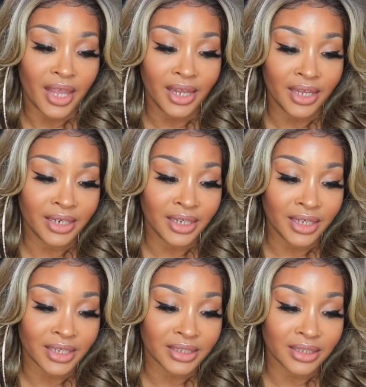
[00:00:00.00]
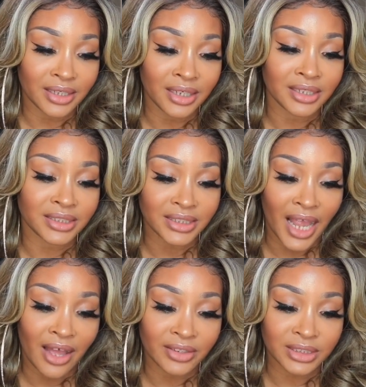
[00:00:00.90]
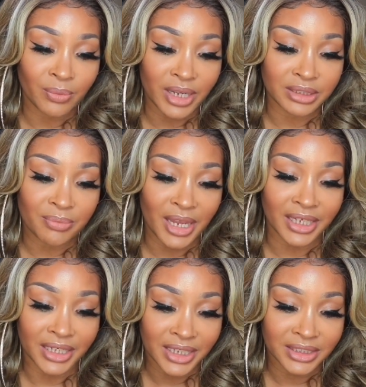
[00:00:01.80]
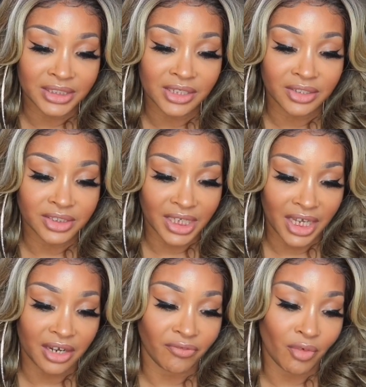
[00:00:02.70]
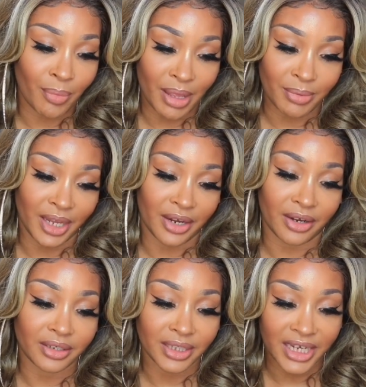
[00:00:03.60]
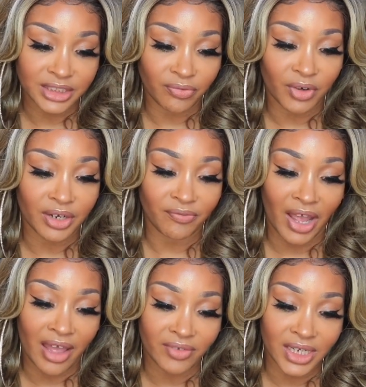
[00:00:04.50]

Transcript: in it it is styled this way to make it easier to care for baby hair lace front 5